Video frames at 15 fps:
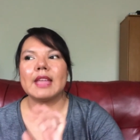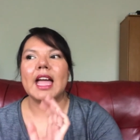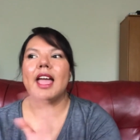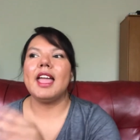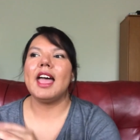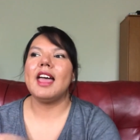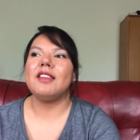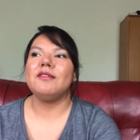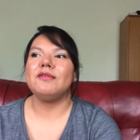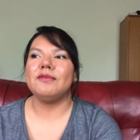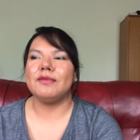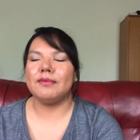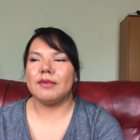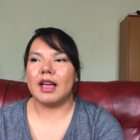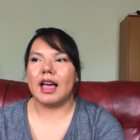I had
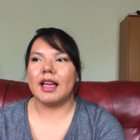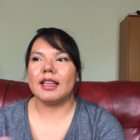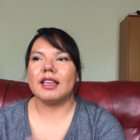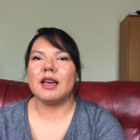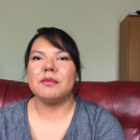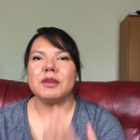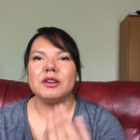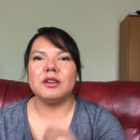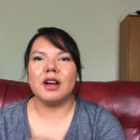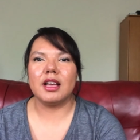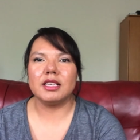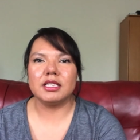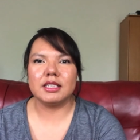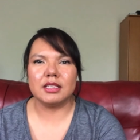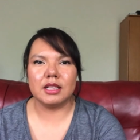come
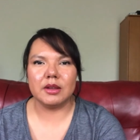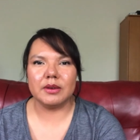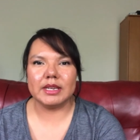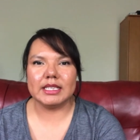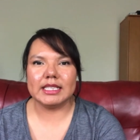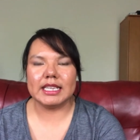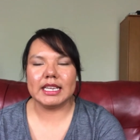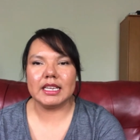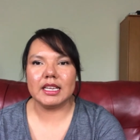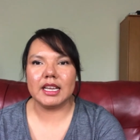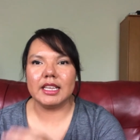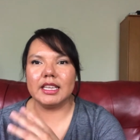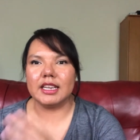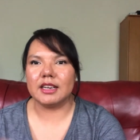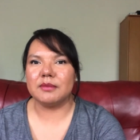across Chloe Ting
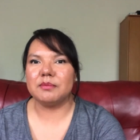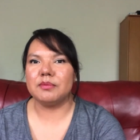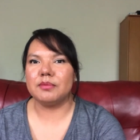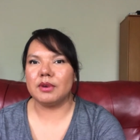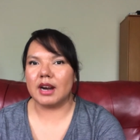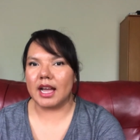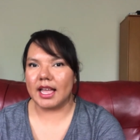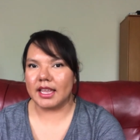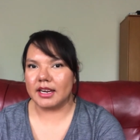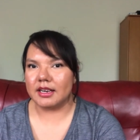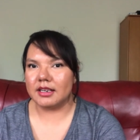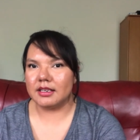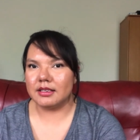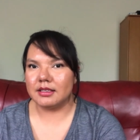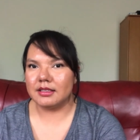a year
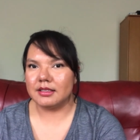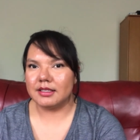prior